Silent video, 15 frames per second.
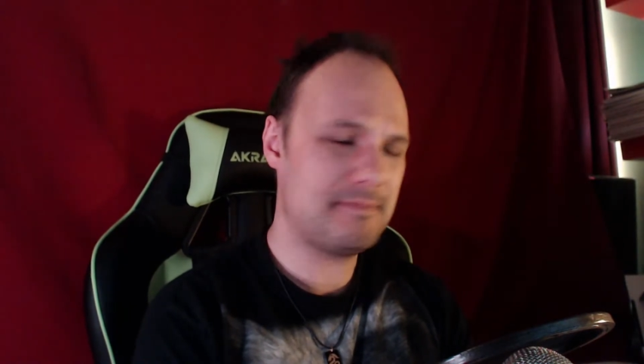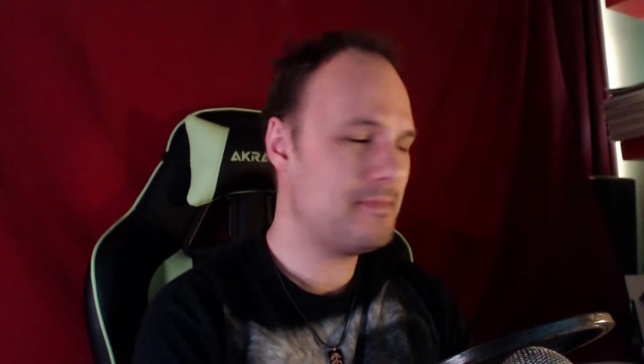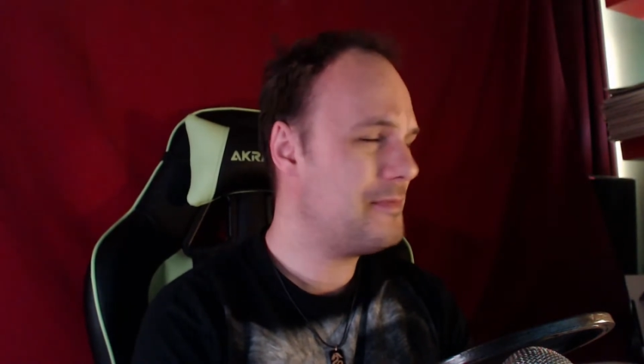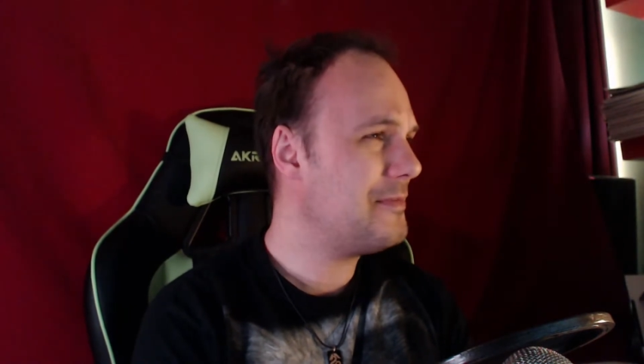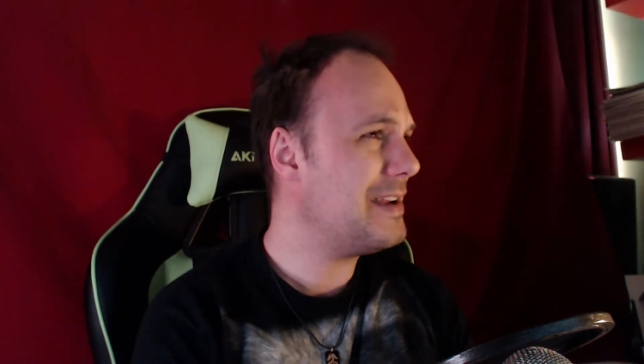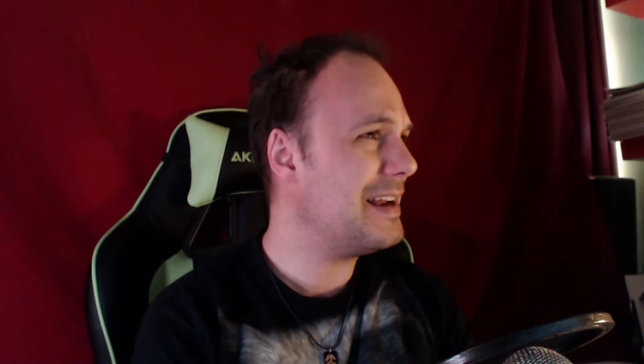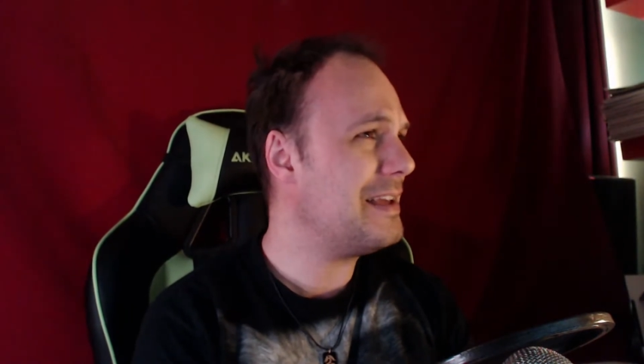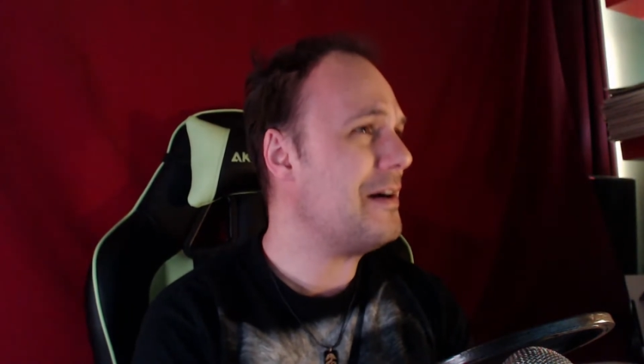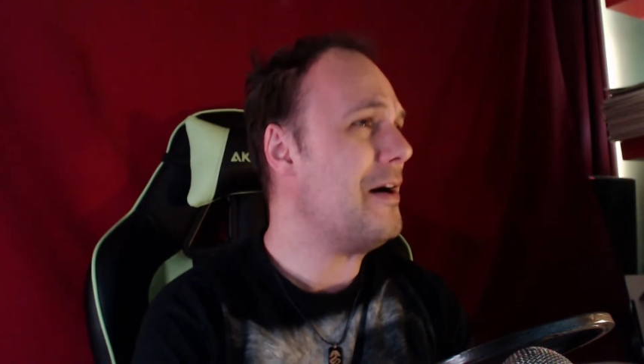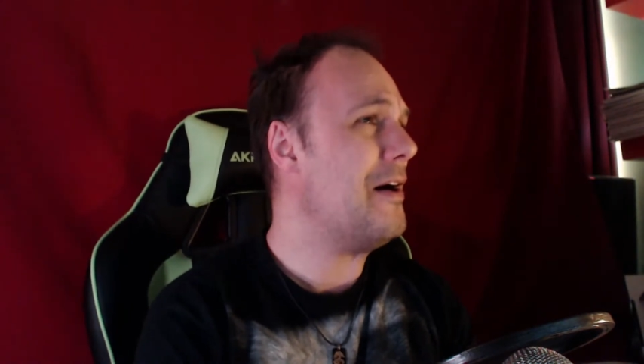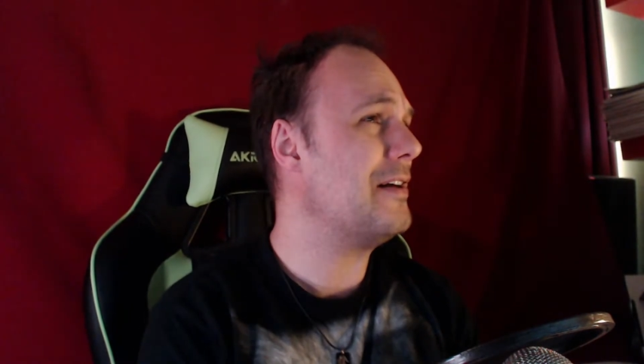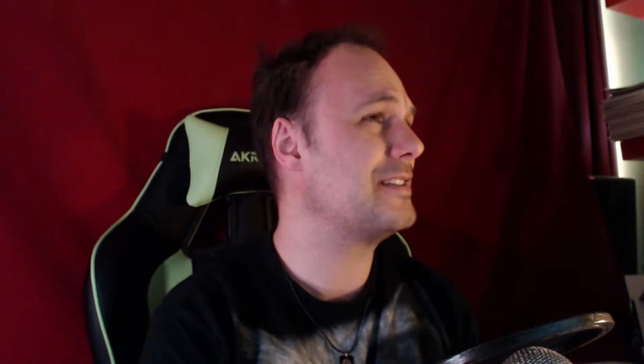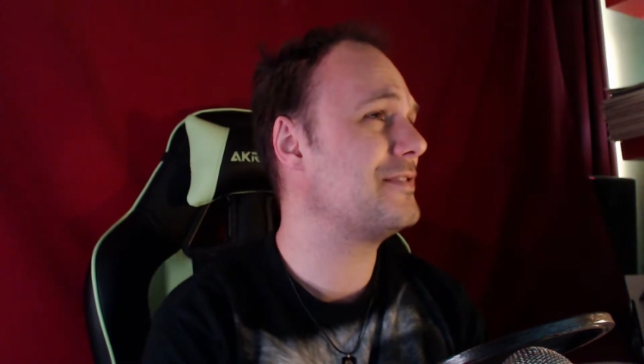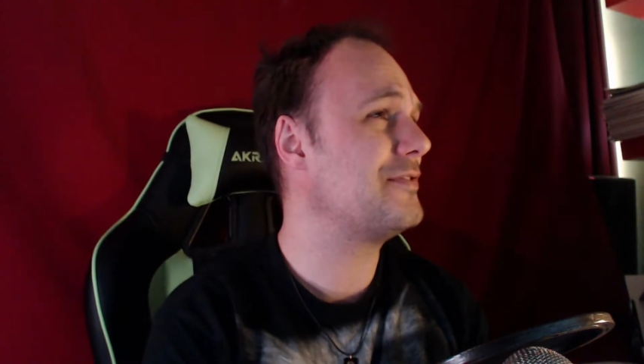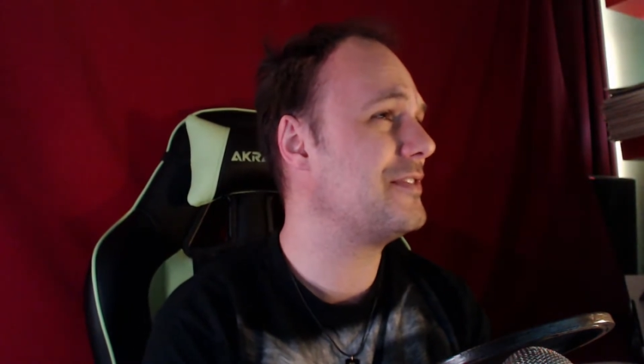really
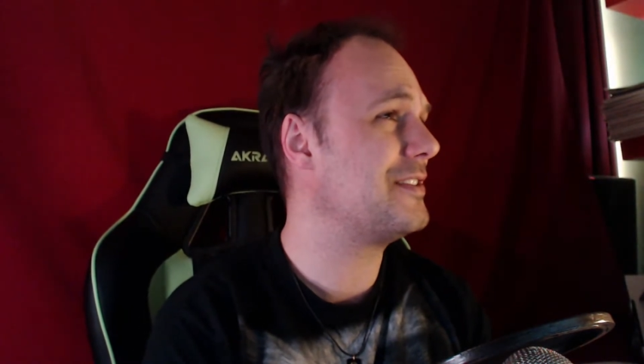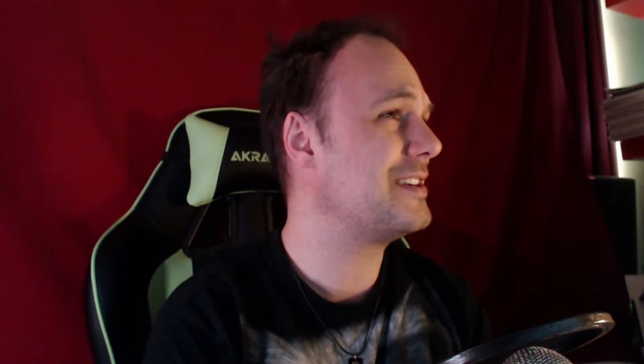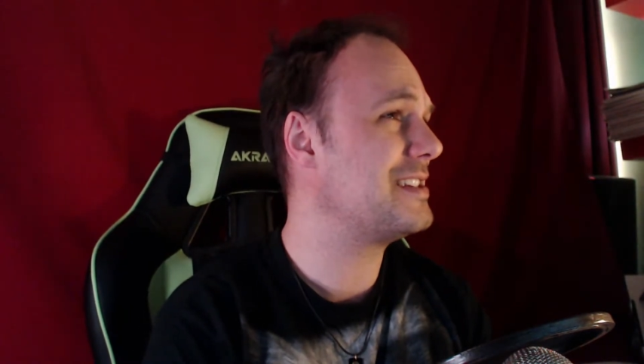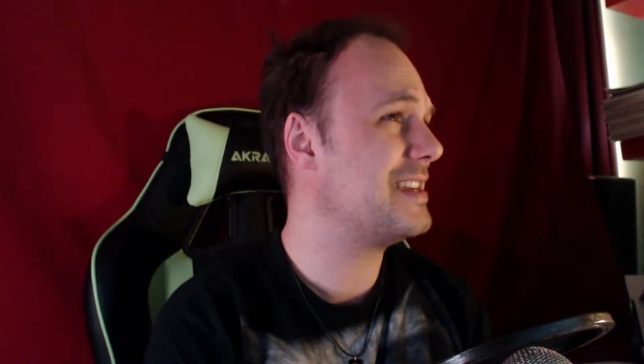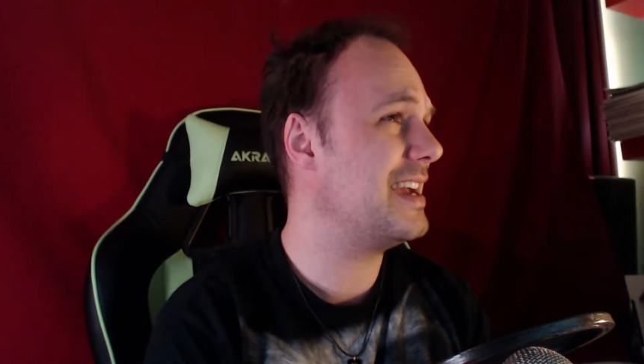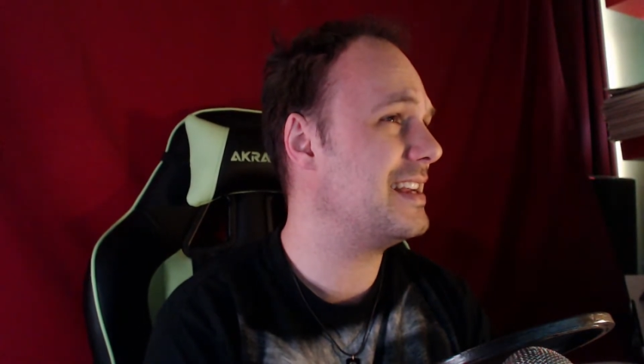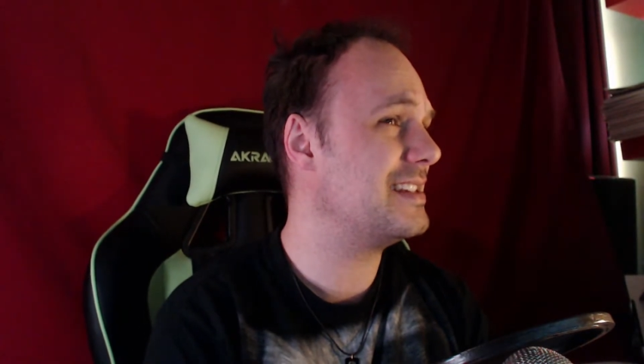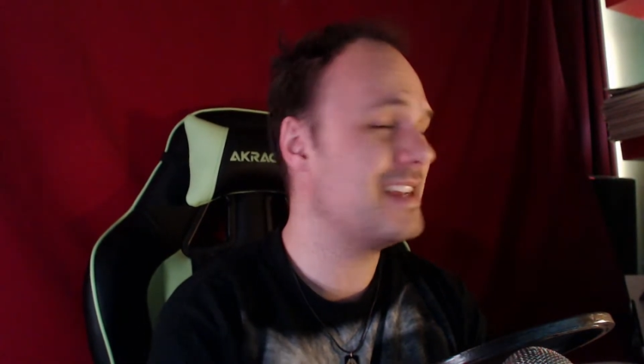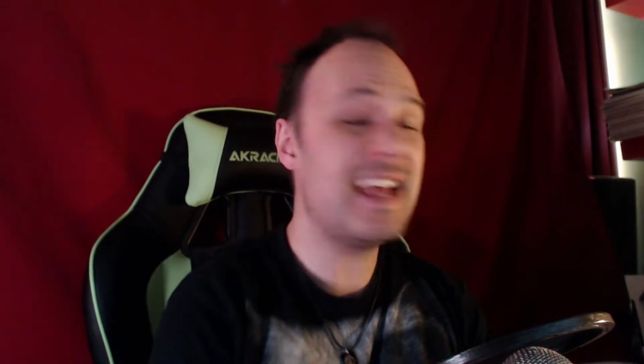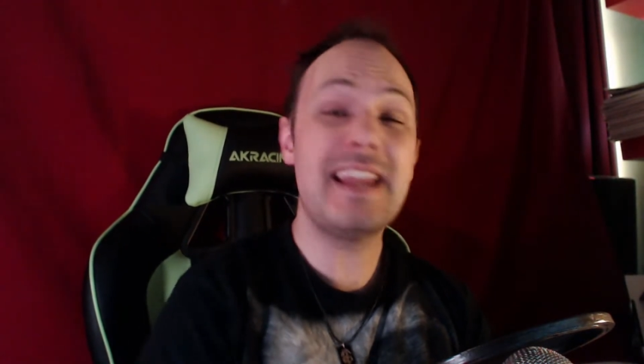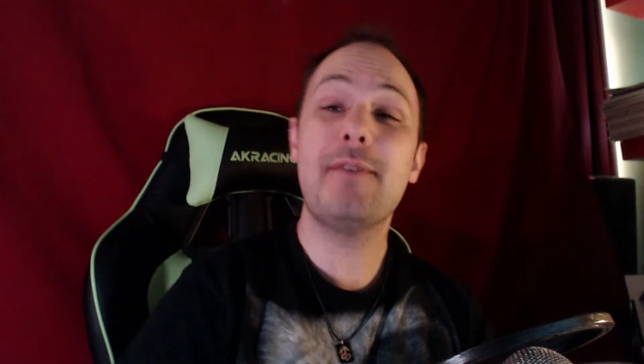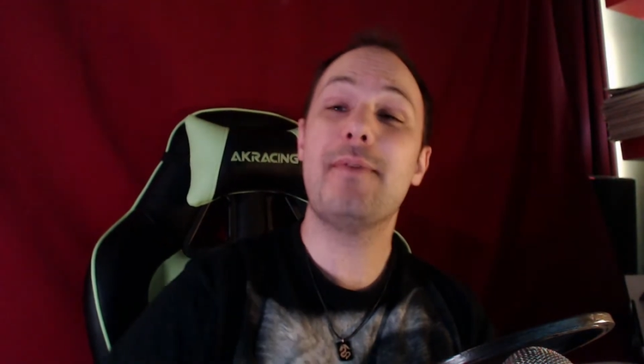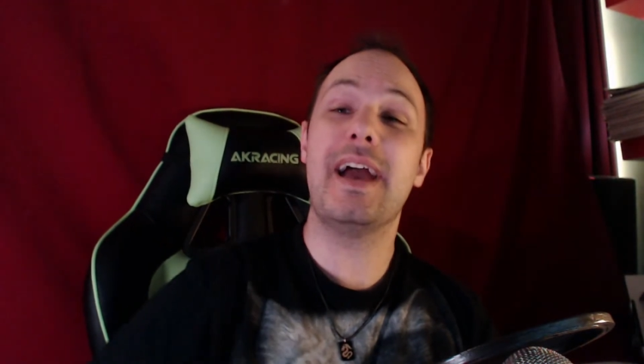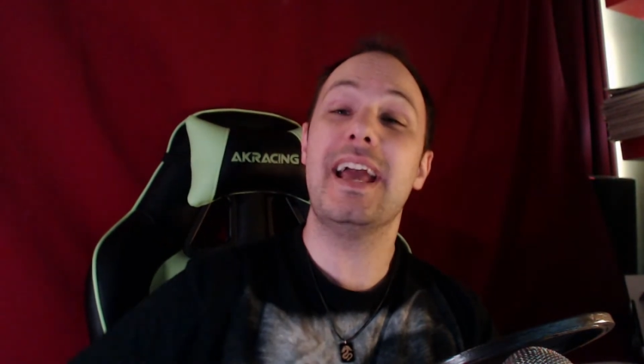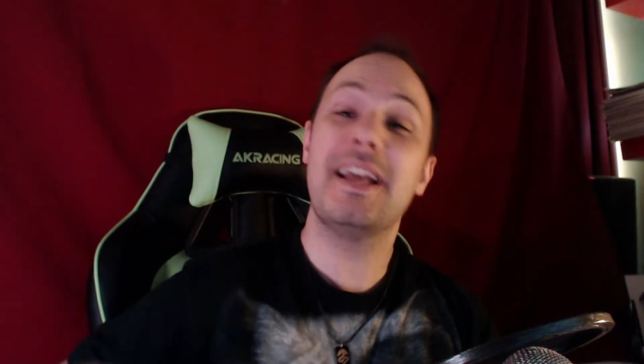odd for a change. Anyway,